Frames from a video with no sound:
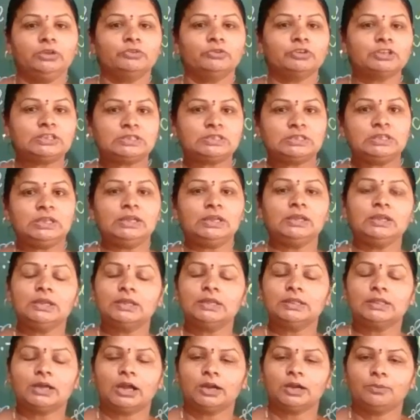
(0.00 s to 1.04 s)
you are
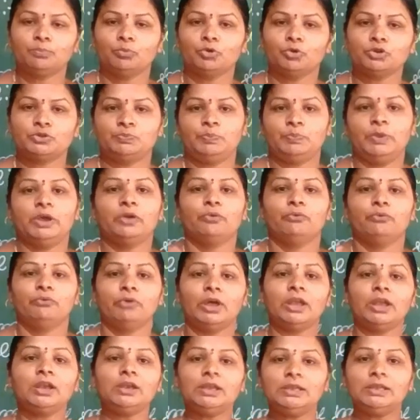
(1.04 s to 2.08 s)
seeing in the atmosphere
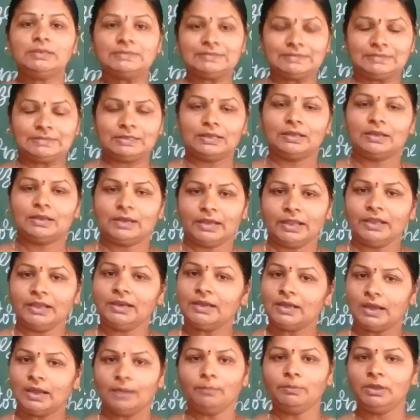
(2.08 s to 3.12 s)
when is
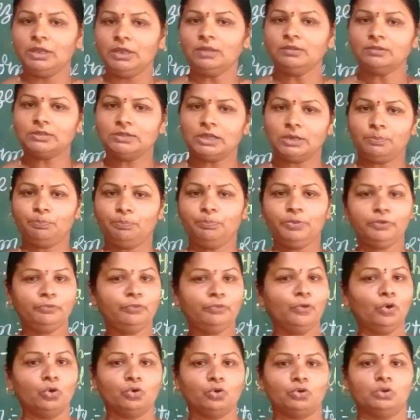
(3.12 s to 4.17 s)
rain coming, that
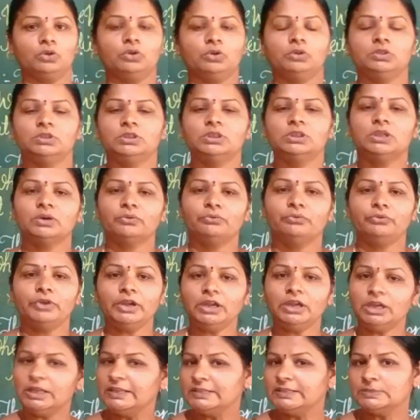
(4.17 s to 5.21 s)
before the
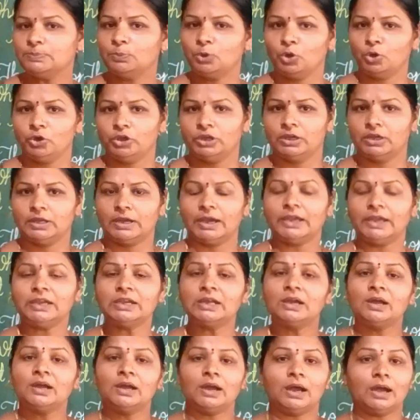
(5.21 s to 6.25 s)
wind is blowing,
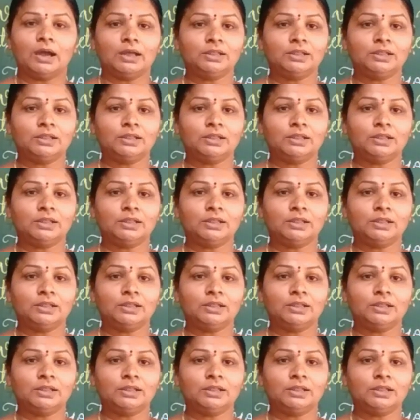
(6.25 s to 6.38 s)
right?